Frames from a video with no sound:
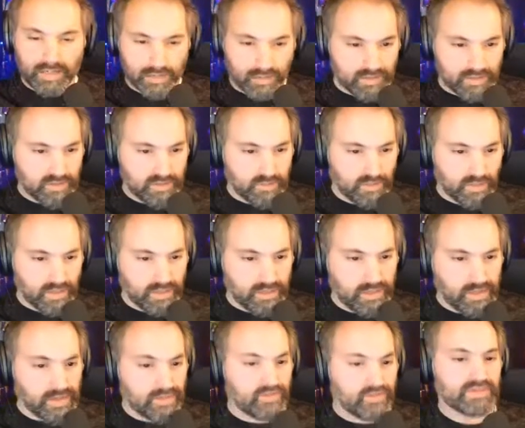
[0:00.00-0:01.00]
explain
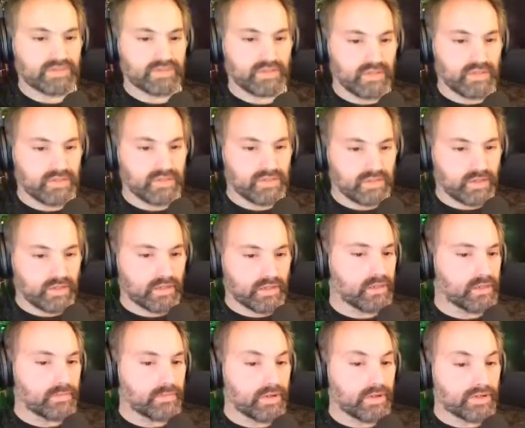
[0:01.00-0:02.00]
FSH and then
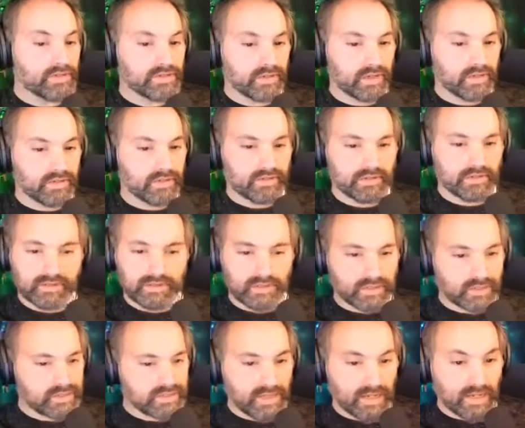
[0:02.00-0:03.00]
hit a punchline.
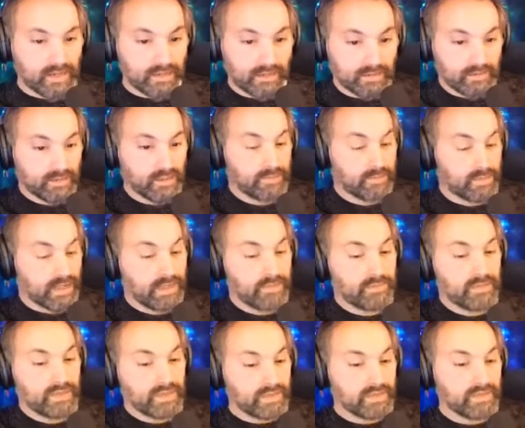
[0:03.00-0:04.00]
Like, it's not, in my
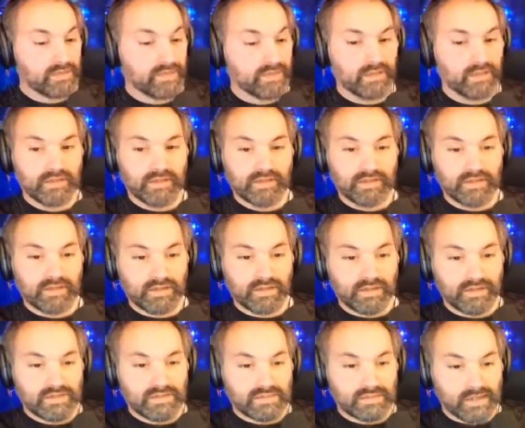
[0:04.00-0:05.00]
opinion,
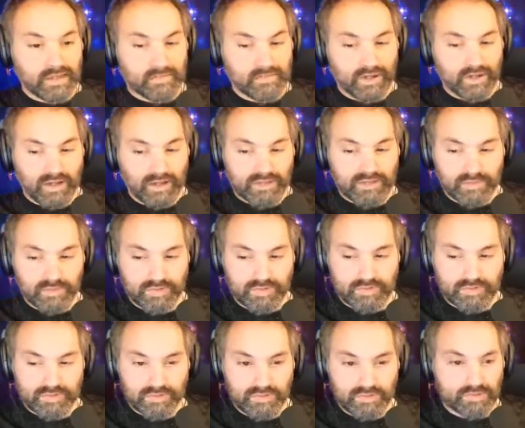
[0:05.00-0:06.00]
it is not
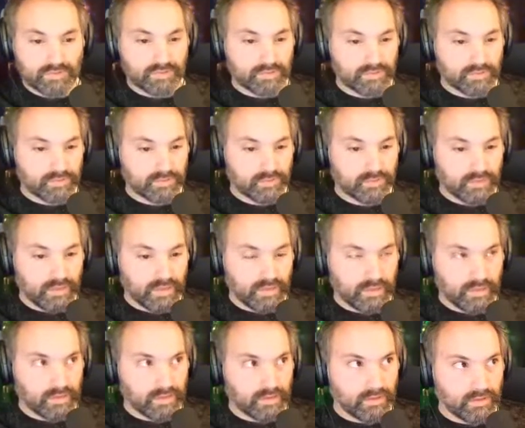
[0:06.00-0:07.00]
possible to,
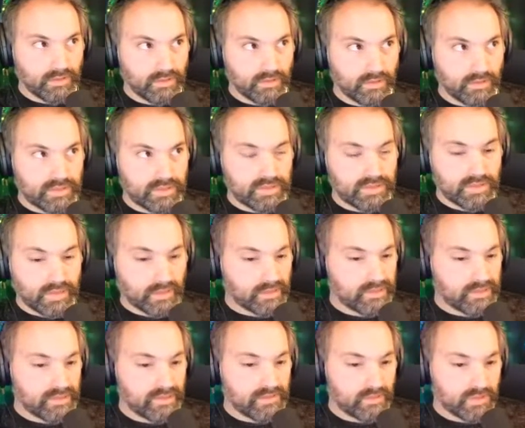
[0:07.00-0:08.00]
in 30
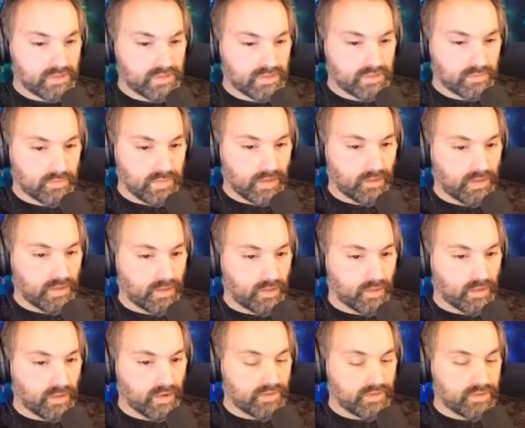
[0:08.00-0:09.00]
seconds, which is about how
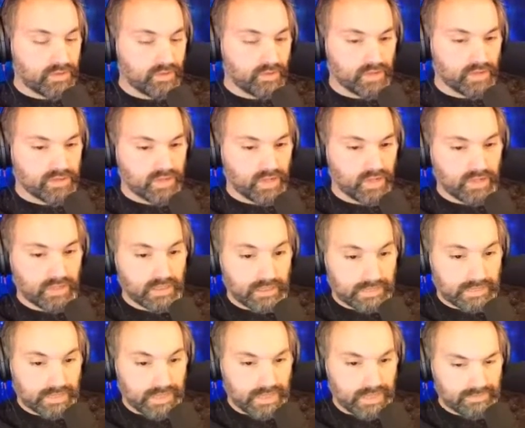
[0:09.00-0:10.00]
often you want to try to hit a
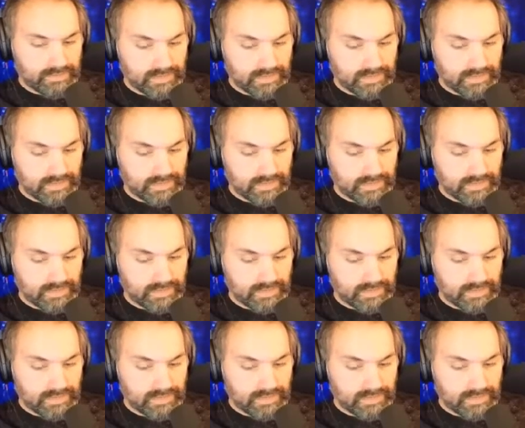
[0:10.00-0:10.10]
laugh.